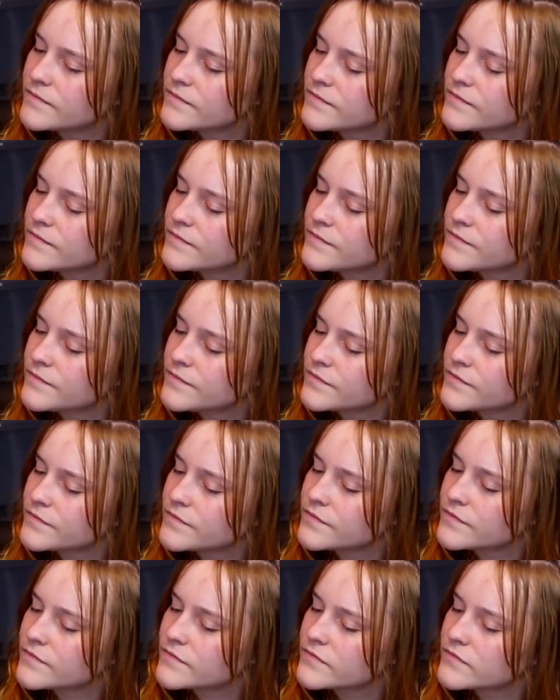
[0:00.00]

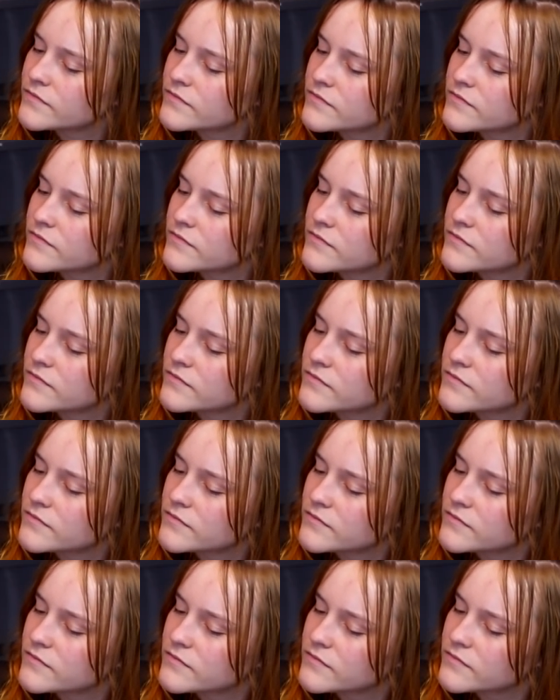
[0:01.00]

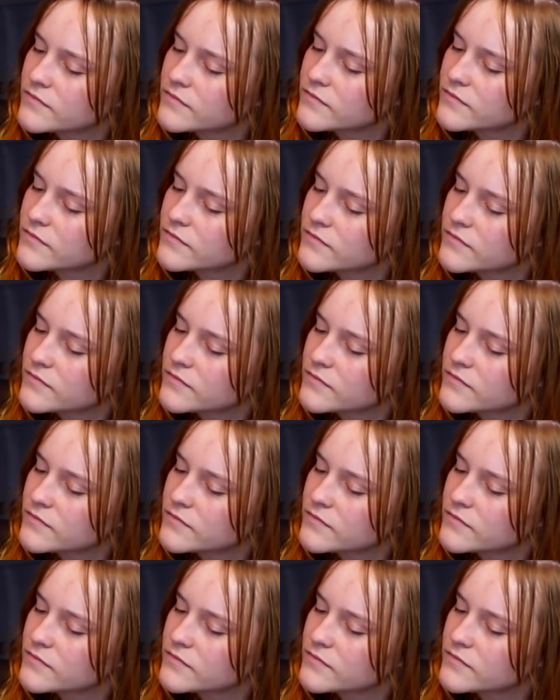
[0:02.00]
[no speech]